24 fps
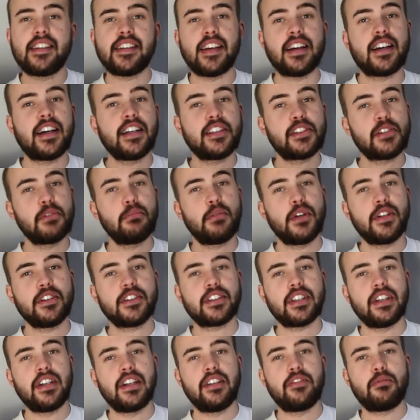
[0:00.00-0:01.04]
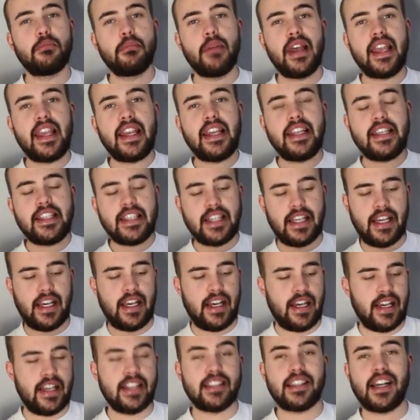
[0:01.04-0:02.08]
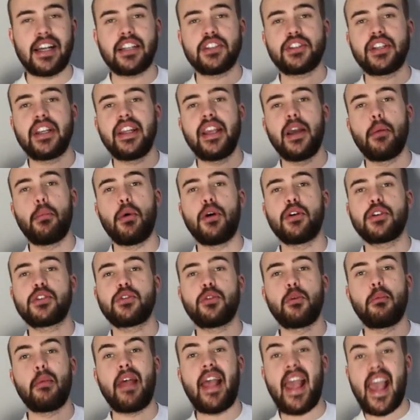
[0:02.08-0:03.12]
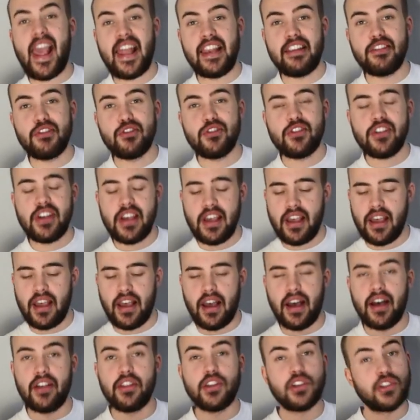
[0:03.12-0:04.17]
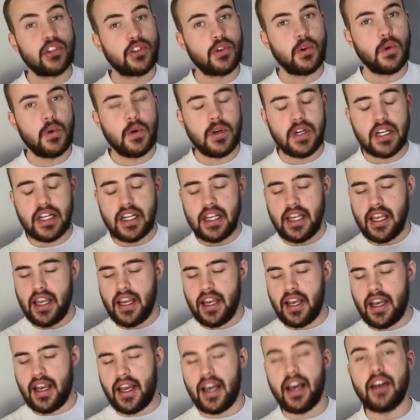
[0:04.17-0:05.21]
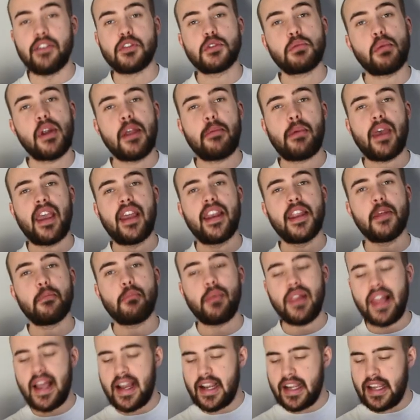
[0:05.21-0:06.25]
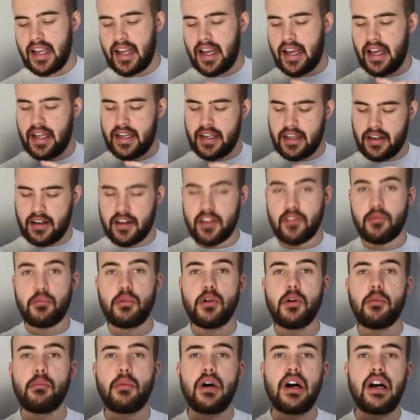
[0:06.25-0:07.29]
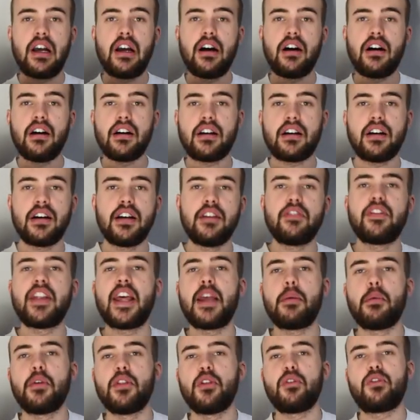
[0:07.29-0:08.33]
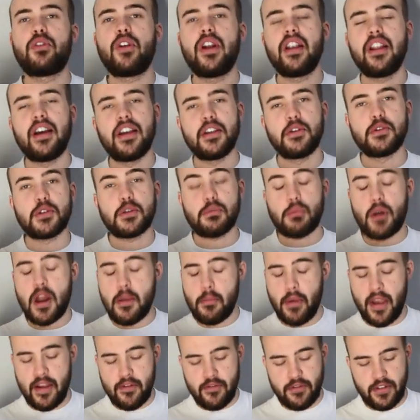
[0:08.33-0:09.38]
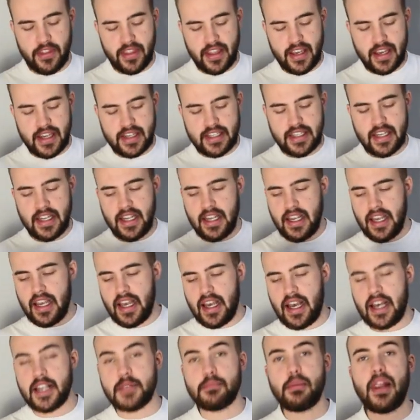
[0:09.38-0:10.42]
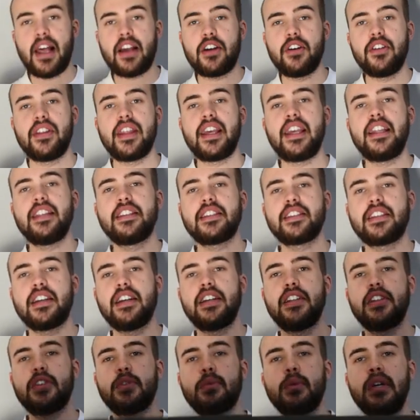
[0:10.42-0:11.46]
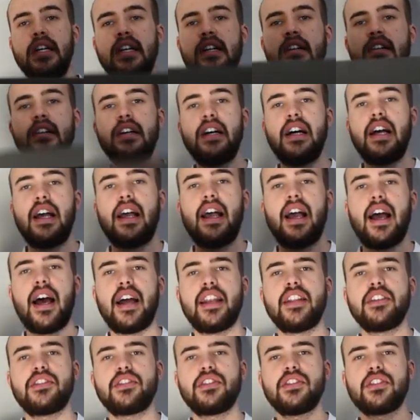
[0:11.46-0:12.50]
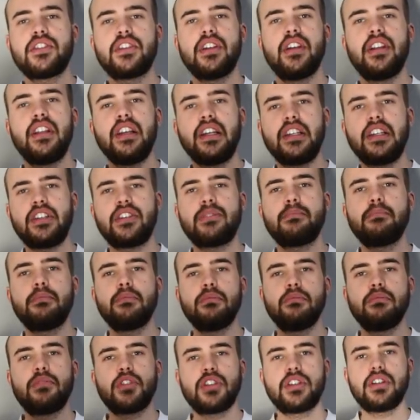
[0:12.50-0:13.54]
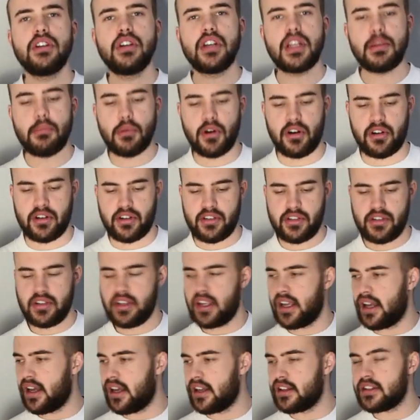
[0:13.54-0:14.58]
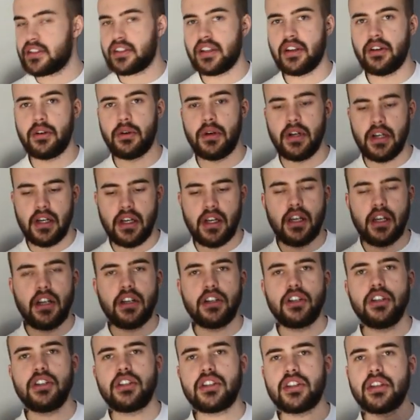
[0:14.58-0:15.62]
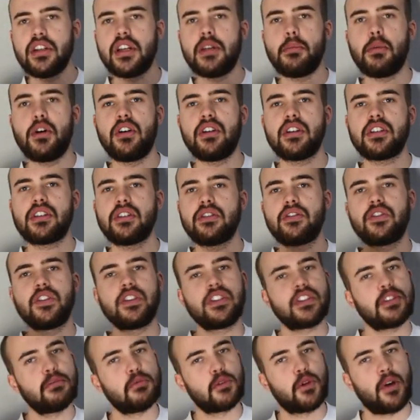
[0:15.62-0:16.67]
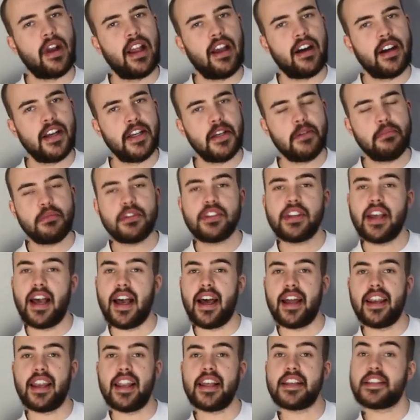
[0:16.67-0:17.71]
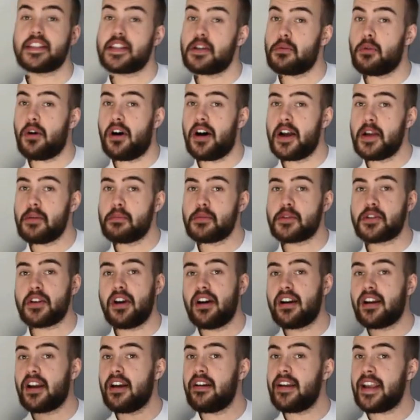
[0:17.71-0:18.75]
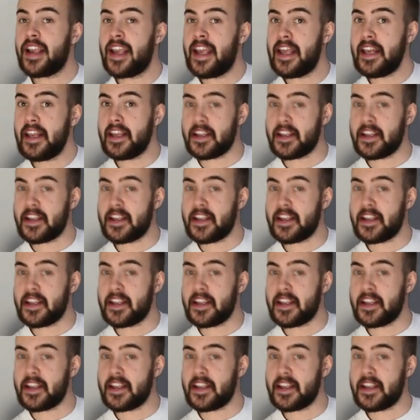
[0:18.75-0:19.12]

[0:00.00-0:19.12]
is a custom box I've made. Uh, it's actually a box from End, uh, the store. Uh, I've spray painted it black and I've put my archive name on the front. I use spray paint for that. Uh, it's black on the inside as well and it's just a nice sturdy box. Uh, so Good sturdy box for some great items, and let's see what items are going in